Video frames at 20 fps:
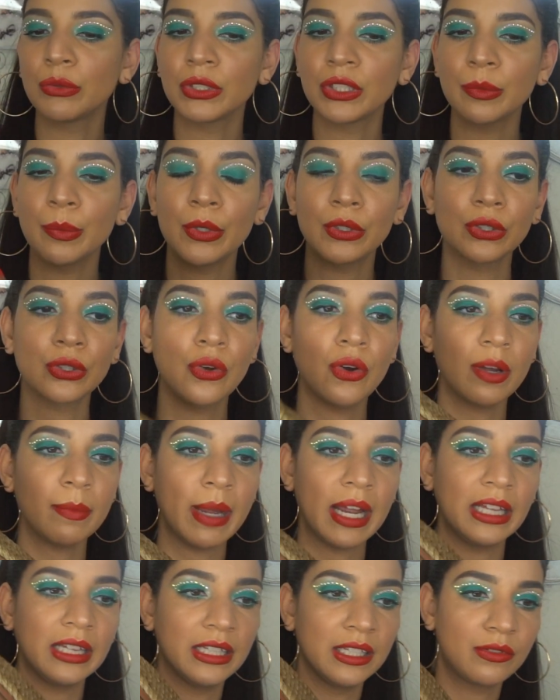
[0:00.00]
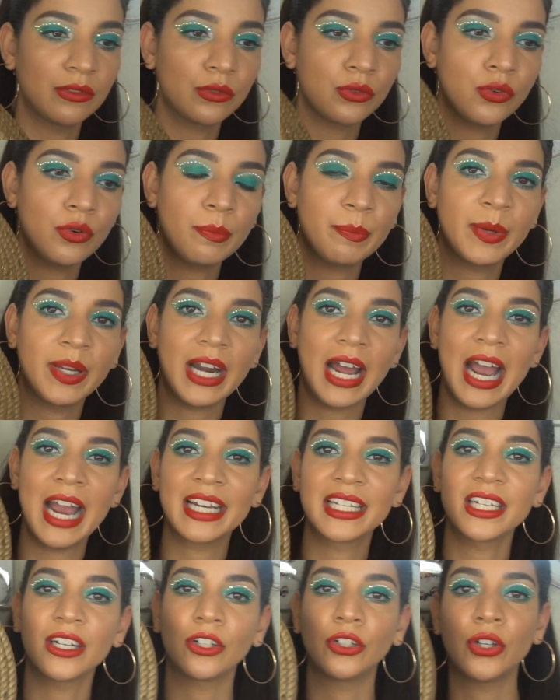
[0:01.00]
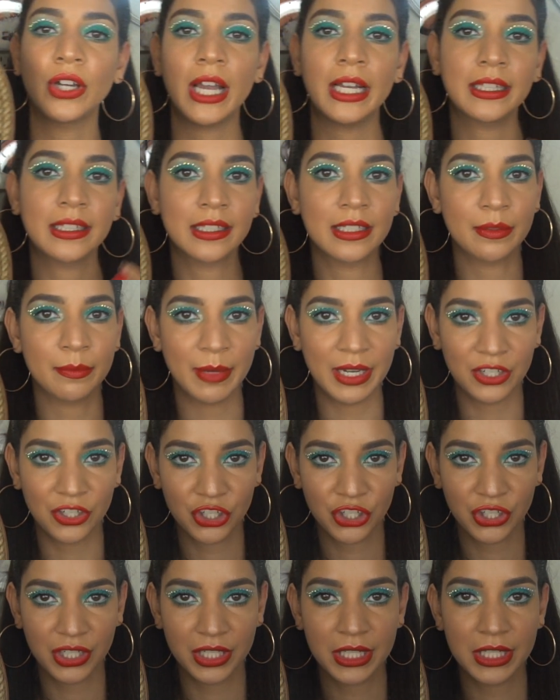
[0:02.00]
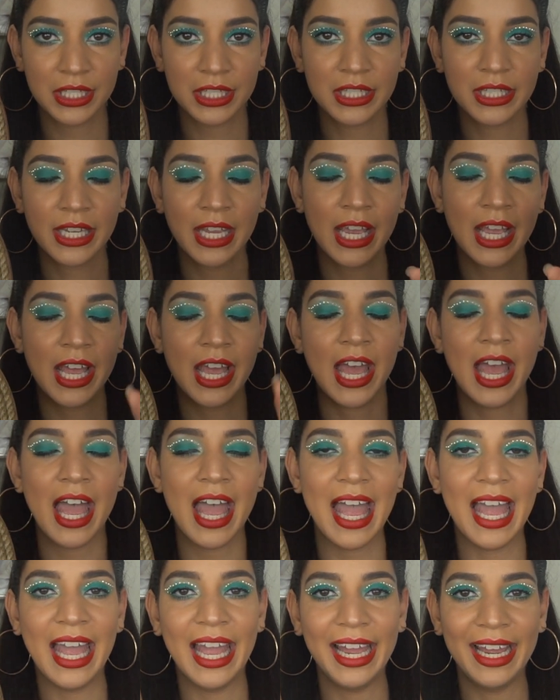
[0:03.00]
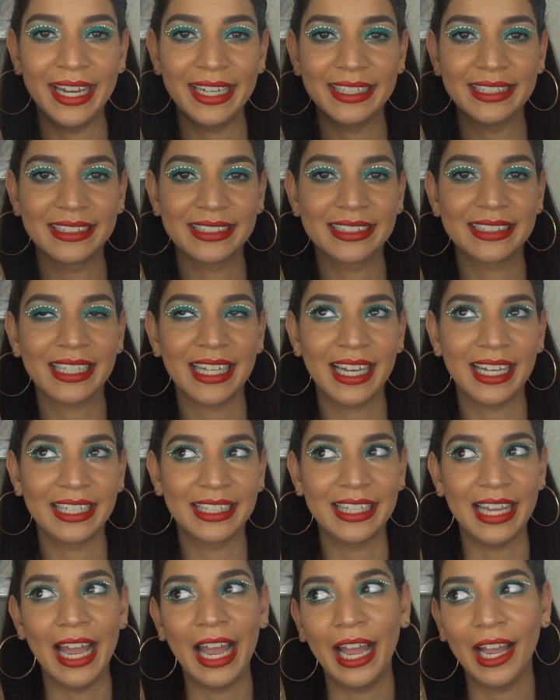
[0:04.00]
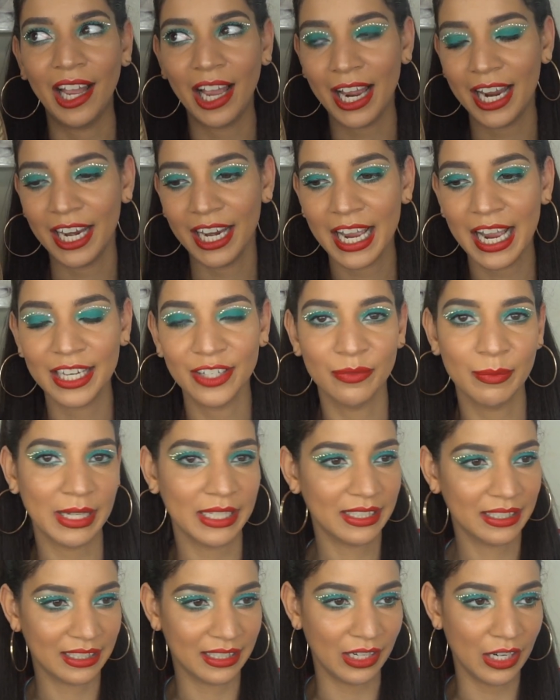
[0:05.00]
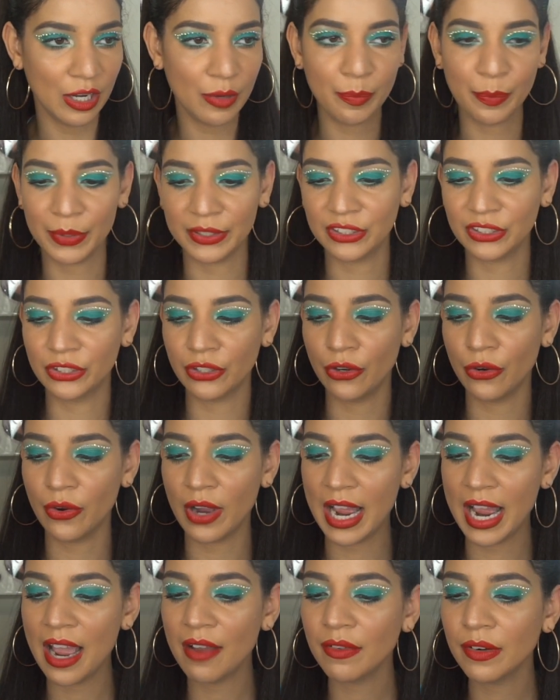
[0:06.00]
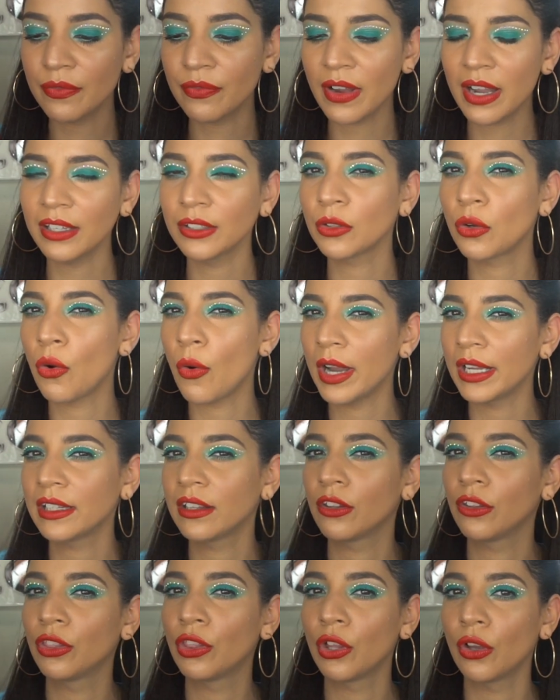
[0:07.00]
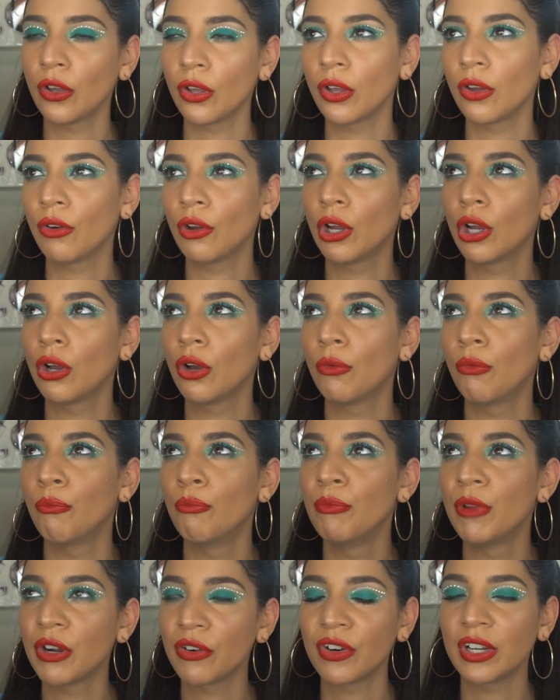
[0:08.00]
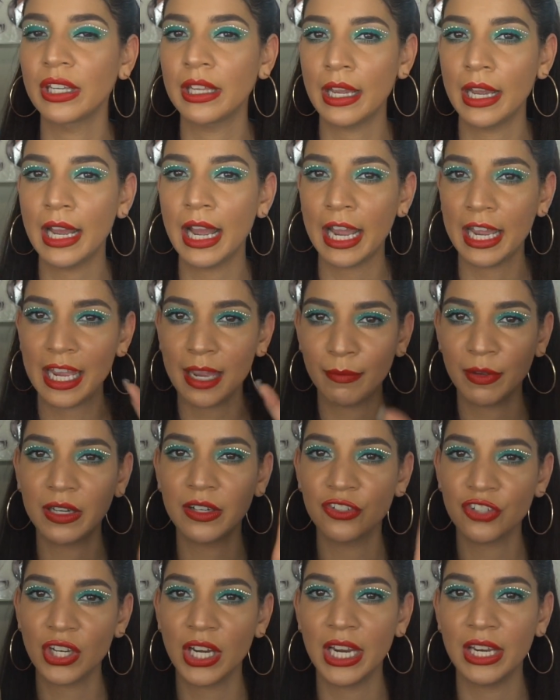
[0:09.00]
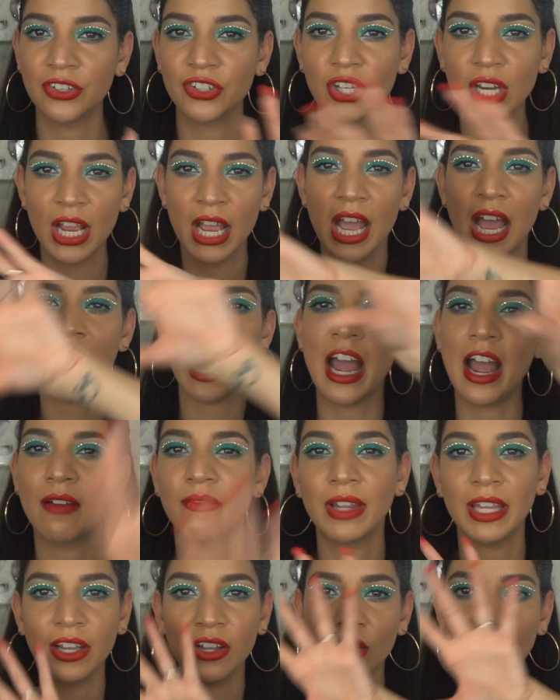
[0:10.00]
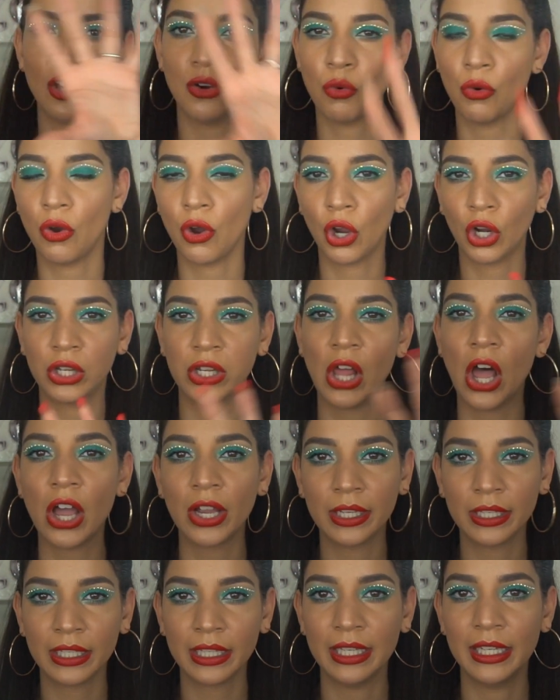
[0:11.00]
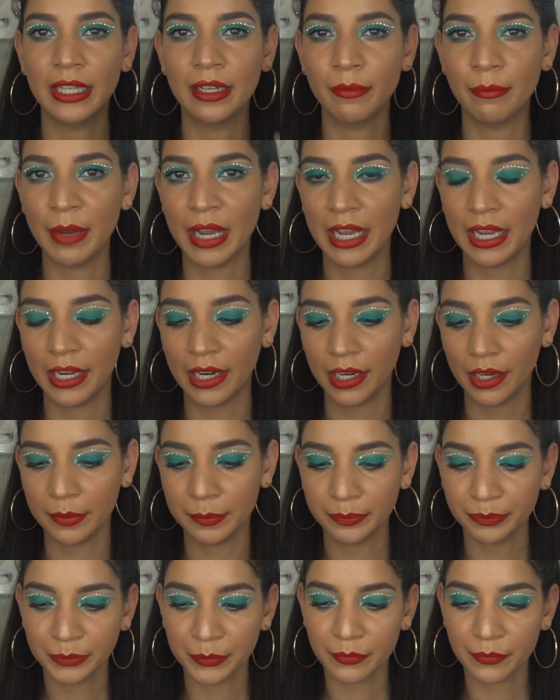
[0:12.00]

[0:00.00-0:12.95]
was supposed to go in my living room, but I didn't look at the dimensions, and yeah, I kind of messed up, so I haven't found quite the mirror yet. I am gonna change. I have like a clock in my